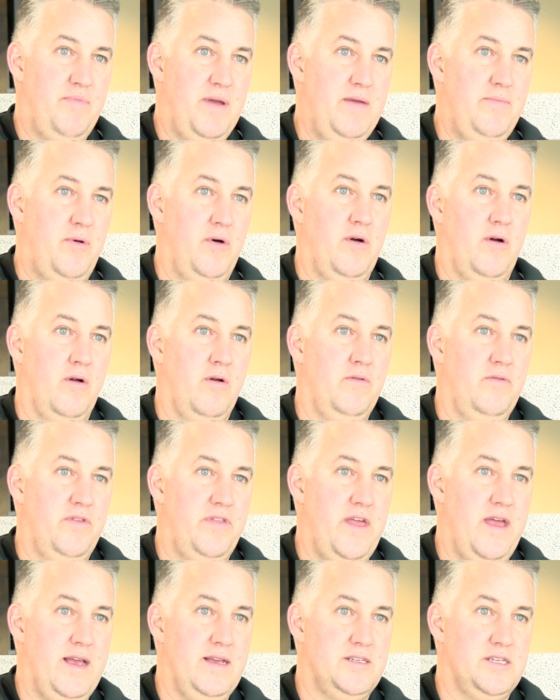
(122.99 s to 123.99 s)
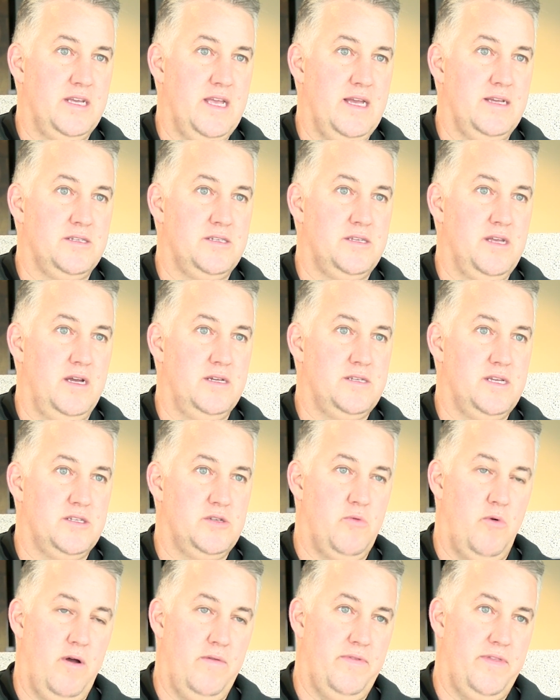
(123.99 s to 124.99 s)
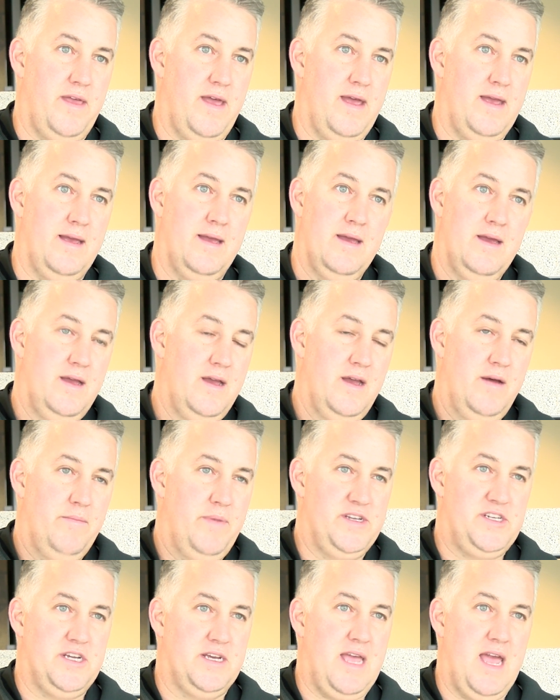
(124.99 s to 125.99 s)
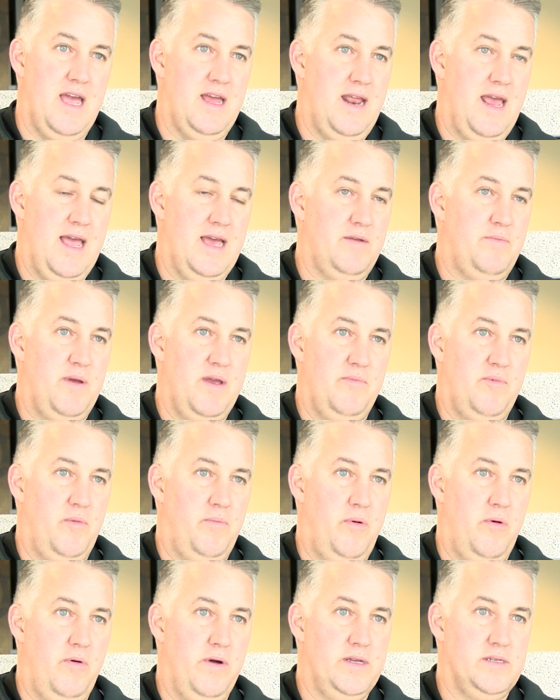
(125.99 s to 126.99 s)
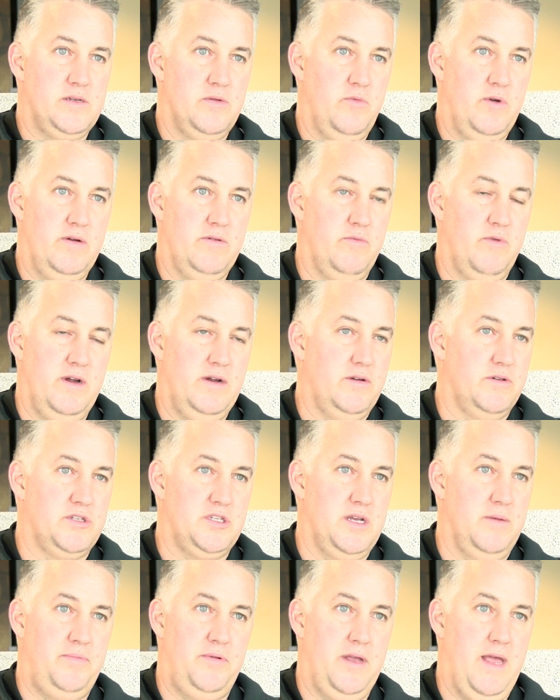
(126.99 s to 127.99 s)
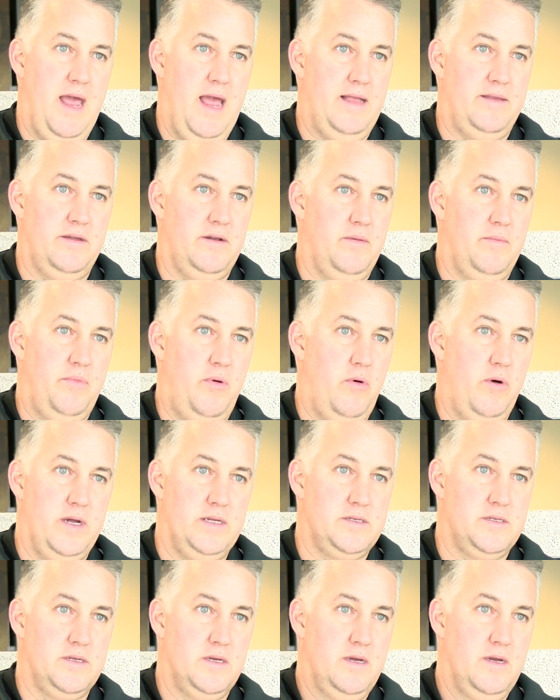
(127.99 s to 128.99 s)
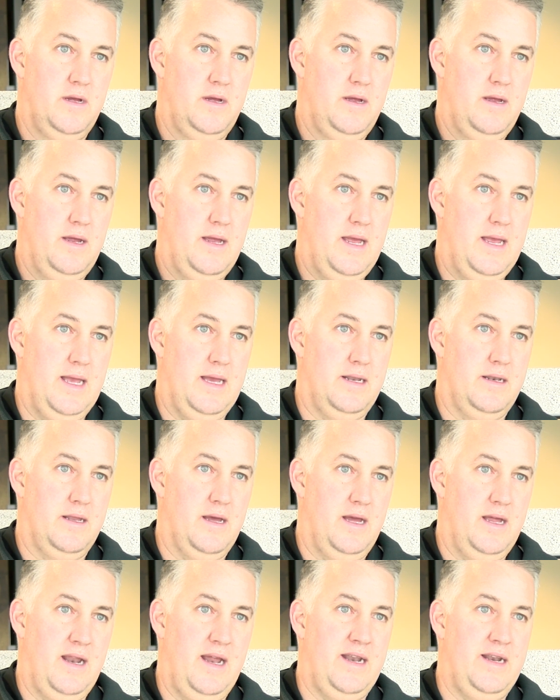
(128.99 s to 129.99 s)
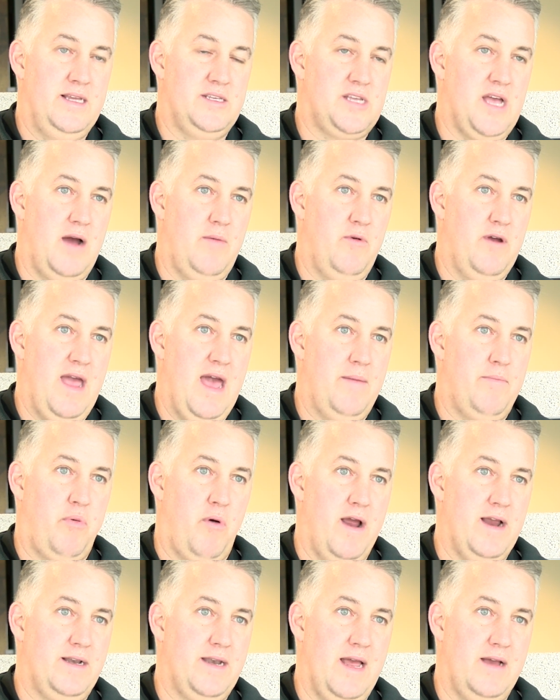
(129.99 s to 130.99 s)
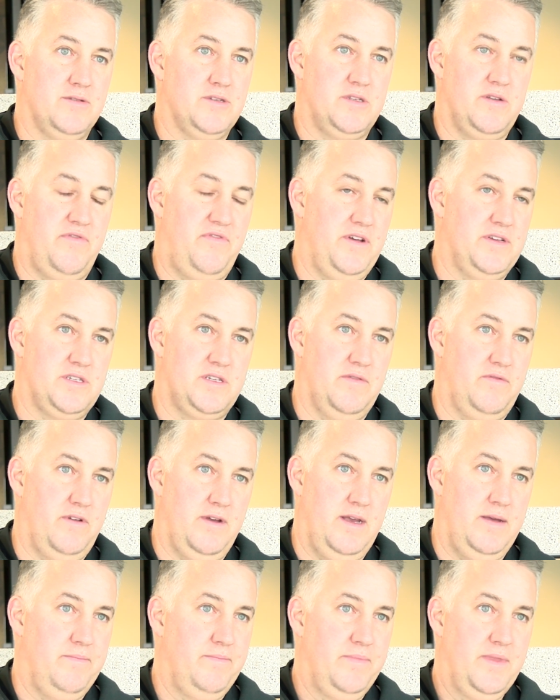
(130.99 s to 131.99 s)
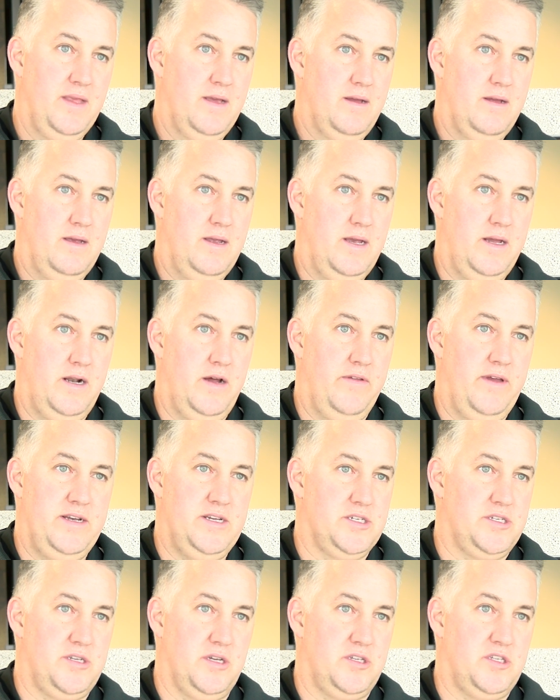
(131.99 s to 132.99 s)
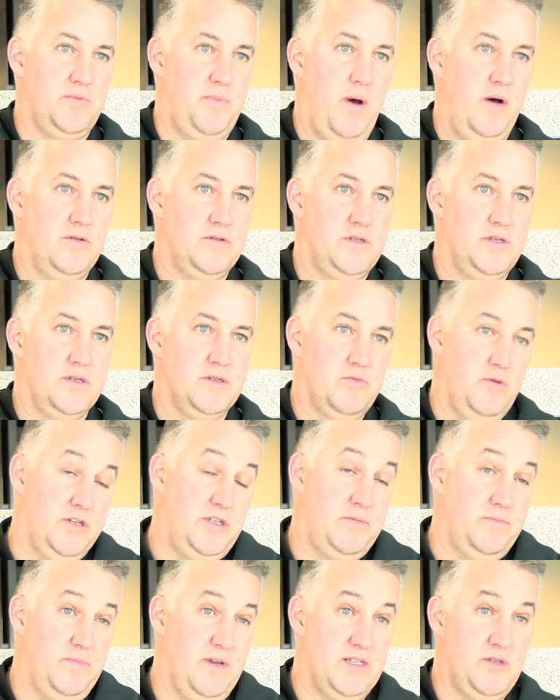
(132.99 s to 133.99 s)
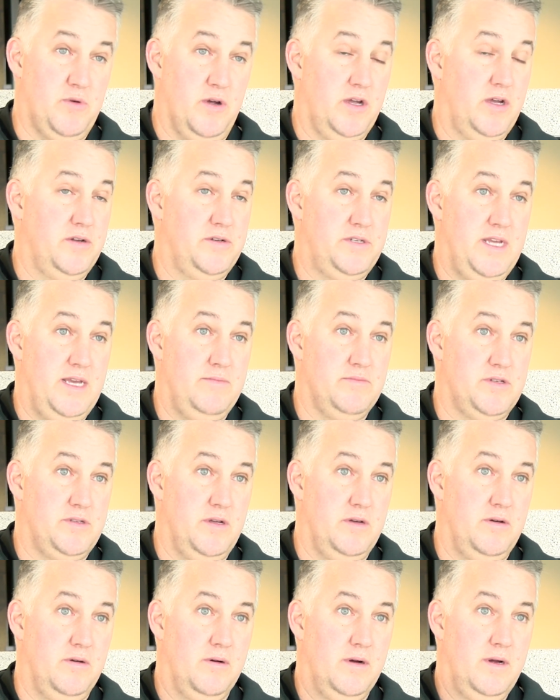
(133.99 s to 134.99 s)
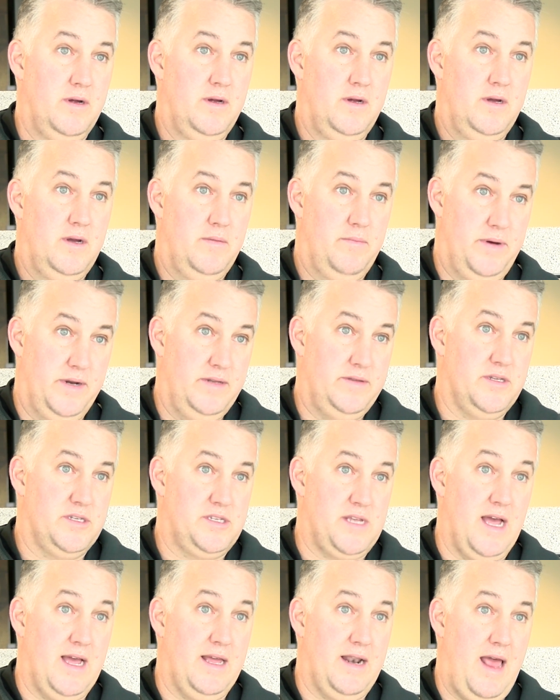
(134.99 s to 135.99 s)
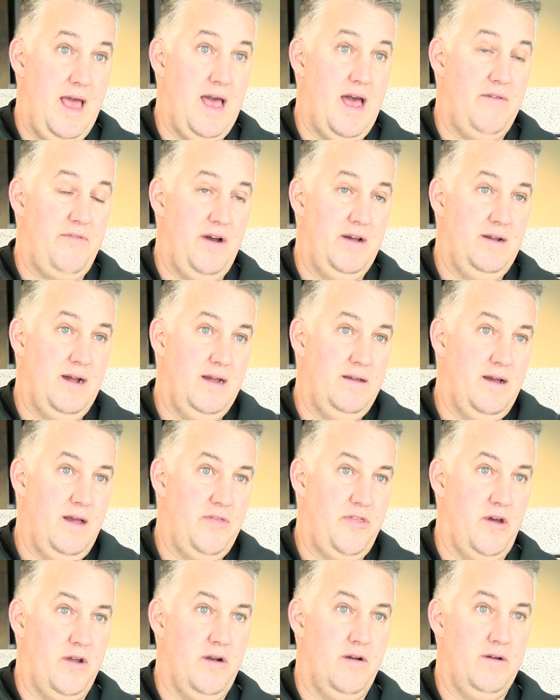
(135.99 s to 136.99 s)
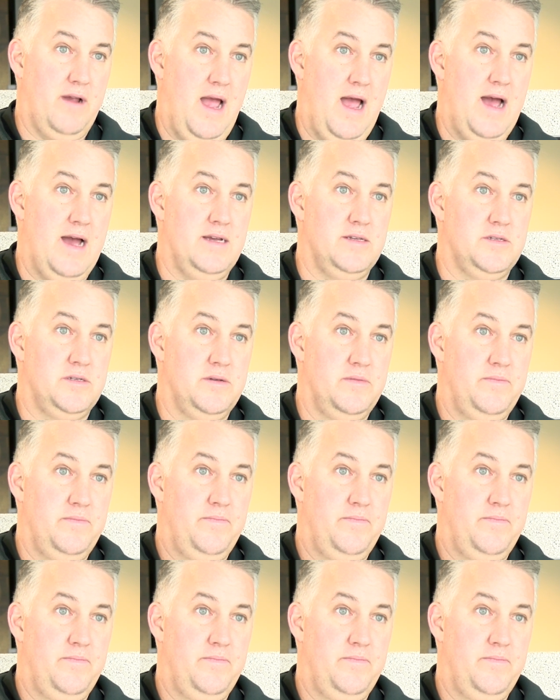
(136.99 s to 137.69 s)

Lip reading: people earn things against us, that's one thing, but you can't hand people points, and we were simply handing them points. And anytime we had breakdowns defensively, they just exposed us, which that's what good teams do. But in the second half, I thought our guys,